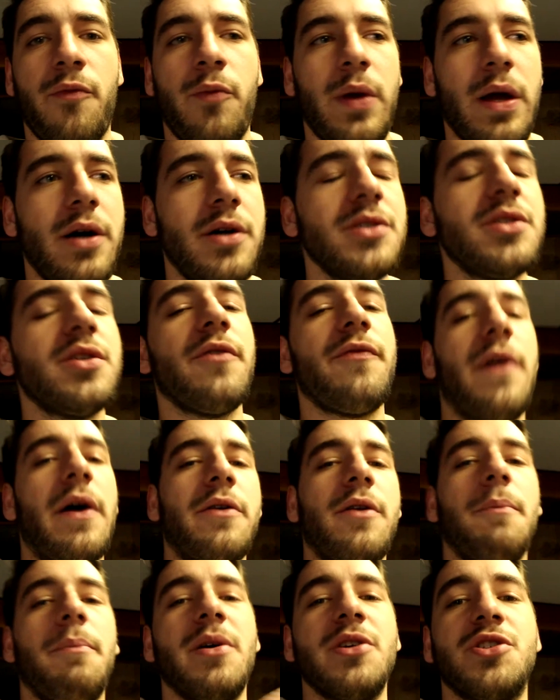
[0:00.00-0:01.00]
We also found
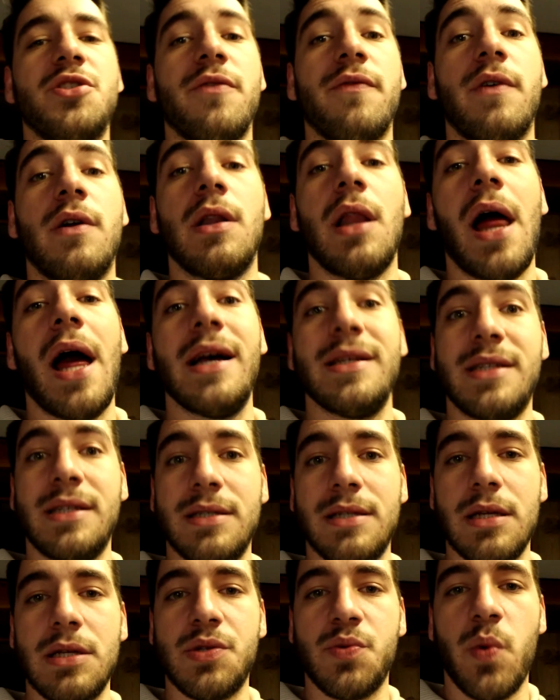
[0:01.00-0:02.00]
a bunch of
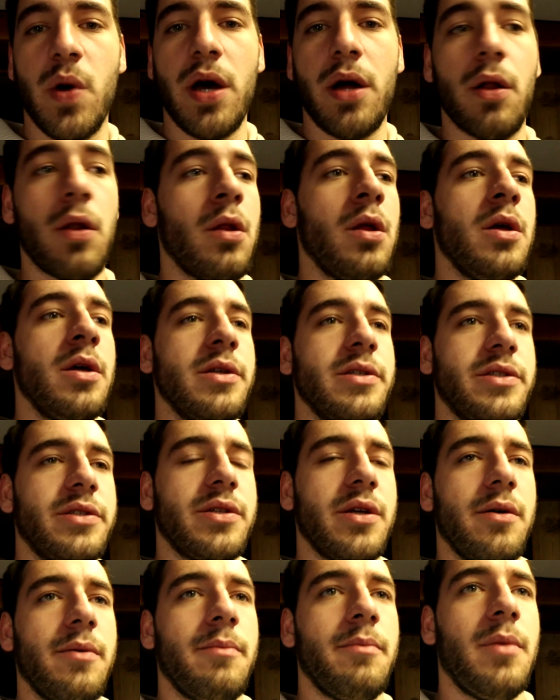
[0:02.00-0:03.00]
glasses as well,
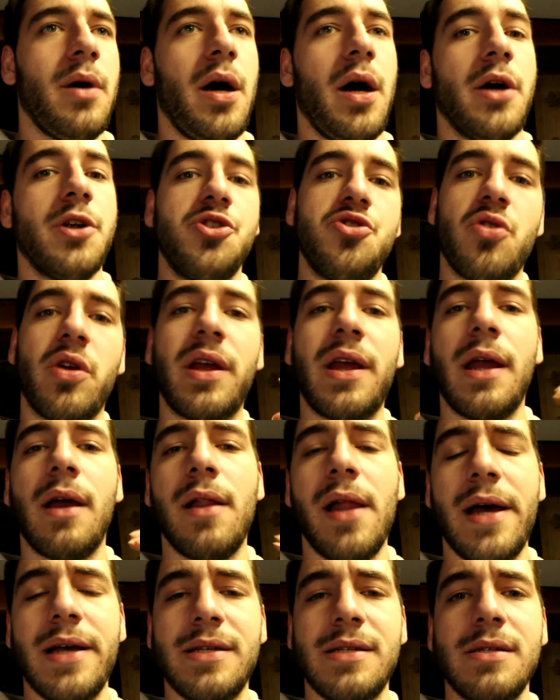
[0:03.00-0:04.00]
some drinking
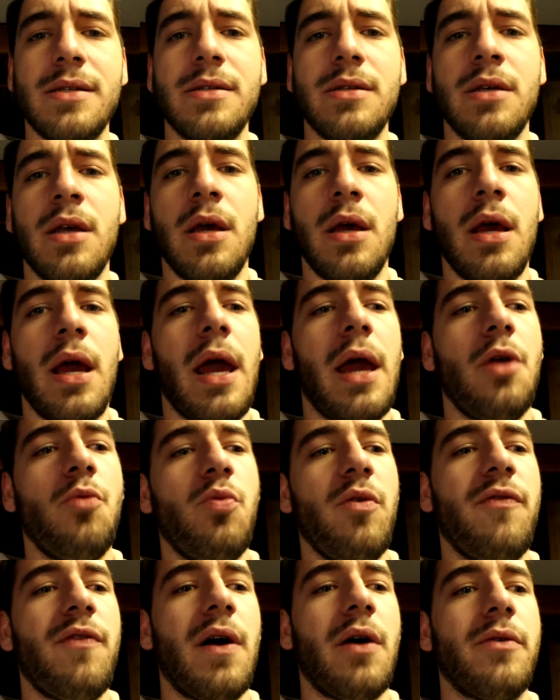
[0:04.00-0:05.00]
glasses, and
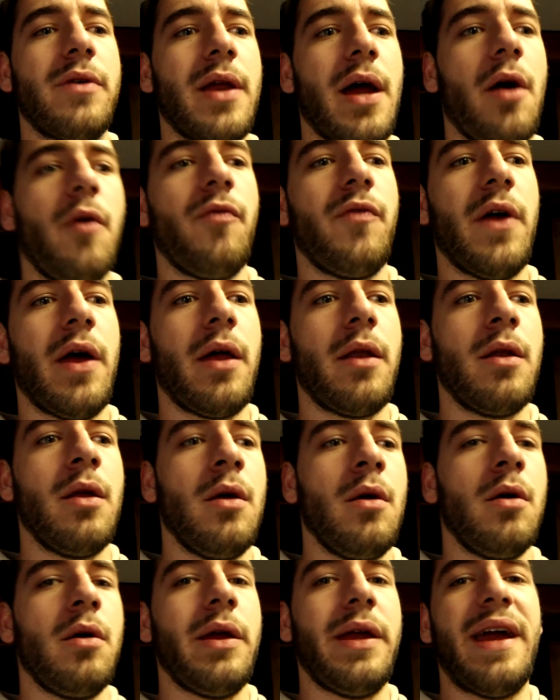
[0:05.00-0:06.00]
we found out that
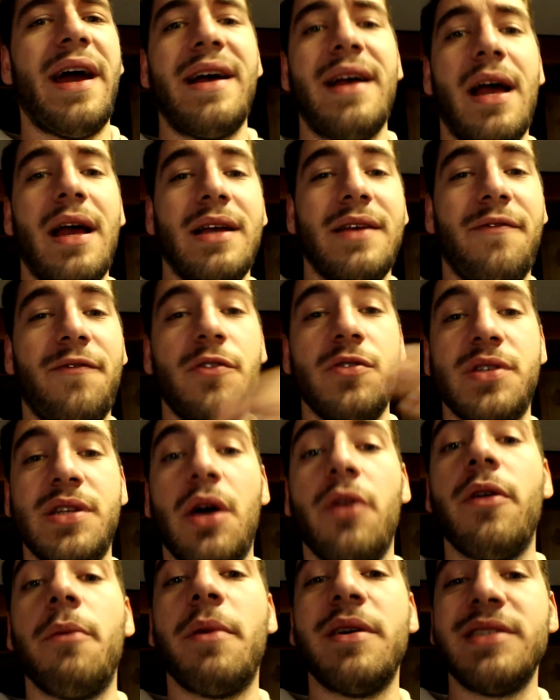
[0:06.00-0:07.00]
if you
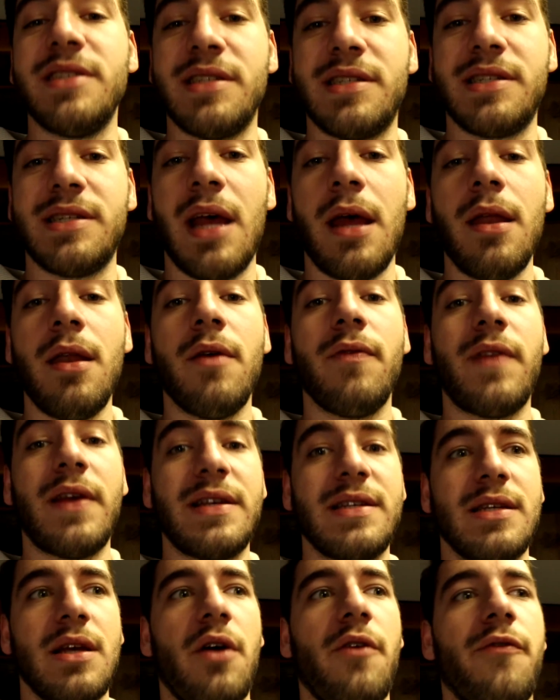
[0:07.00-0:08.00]
sell them as a set, they
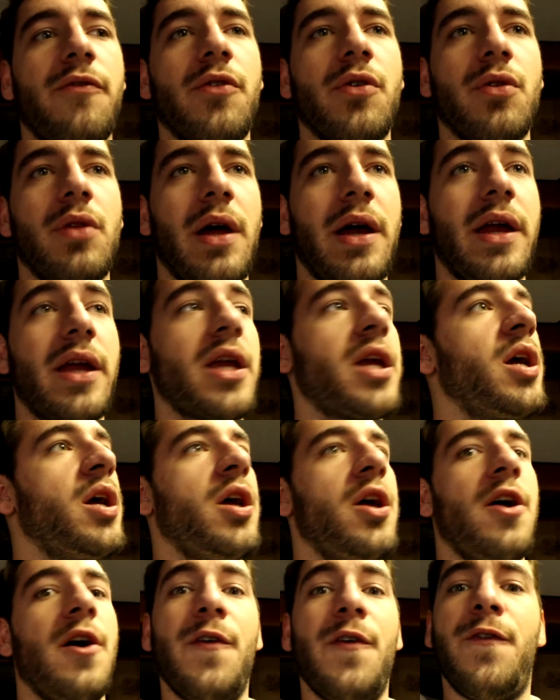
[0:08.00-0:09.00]
sell for like
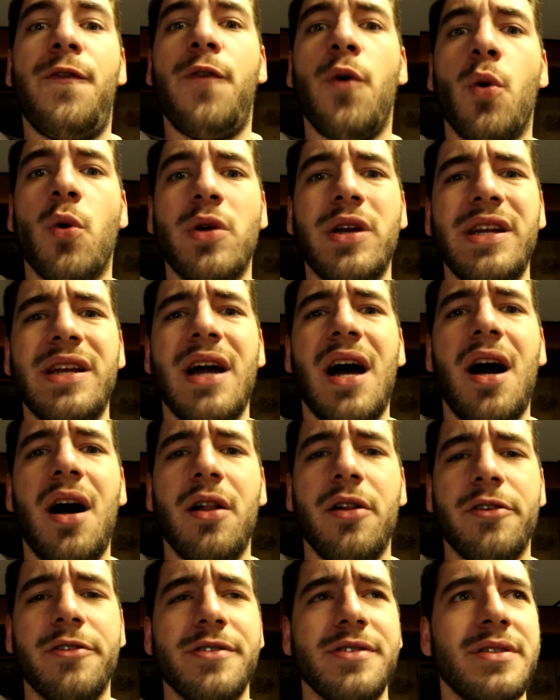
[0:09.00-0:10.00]

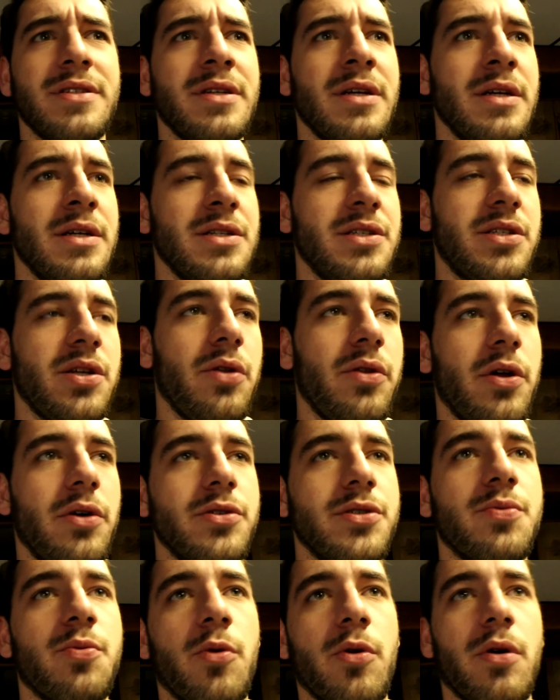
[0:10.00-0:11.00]
$40. So
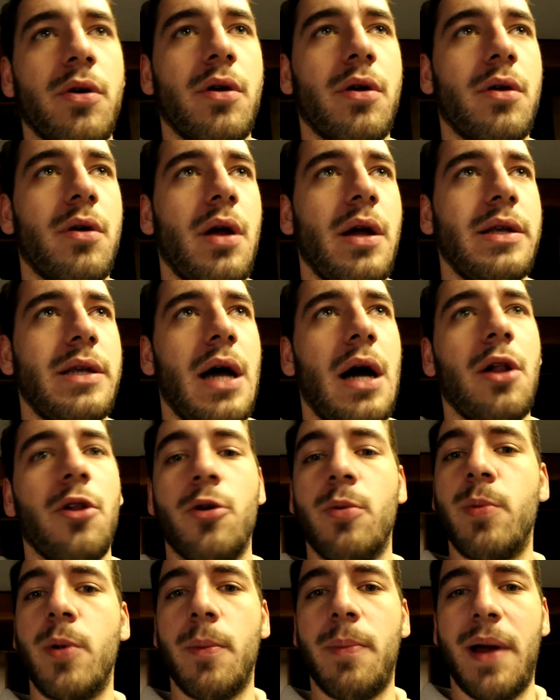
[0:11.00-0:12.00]
those were
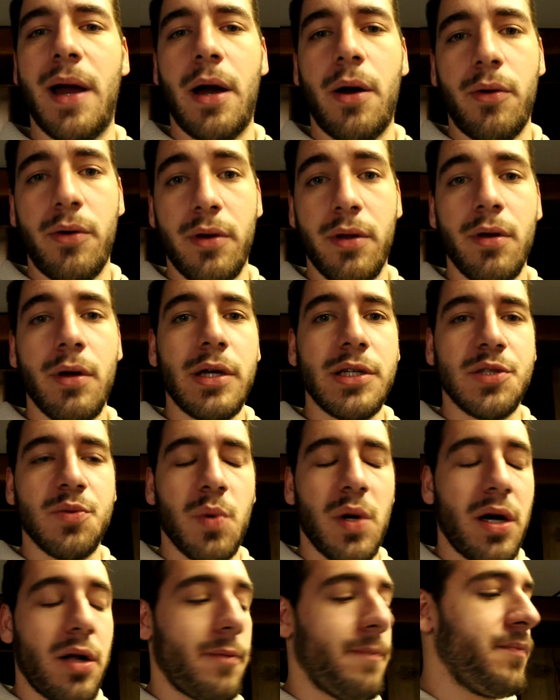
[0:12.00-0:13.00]
$1 per pound as
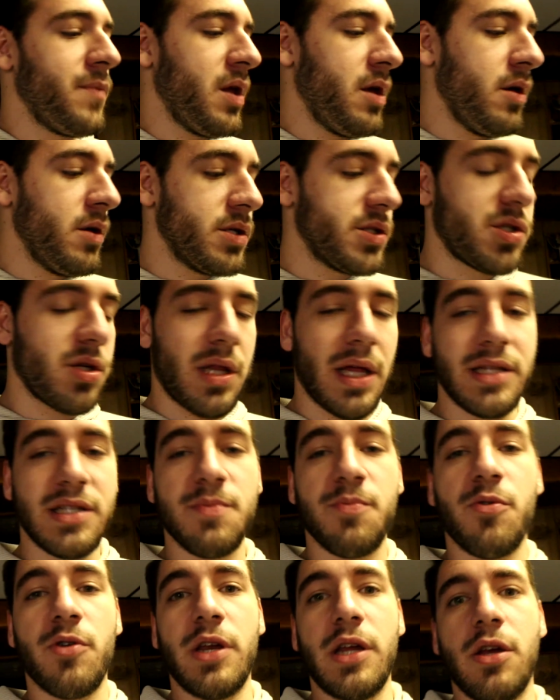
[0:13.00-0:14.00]
well. So that's
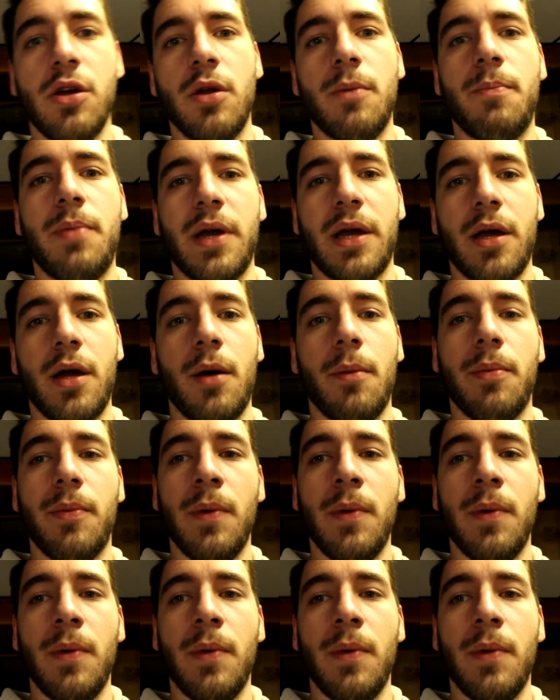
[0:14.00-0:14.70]
pretty good pickup.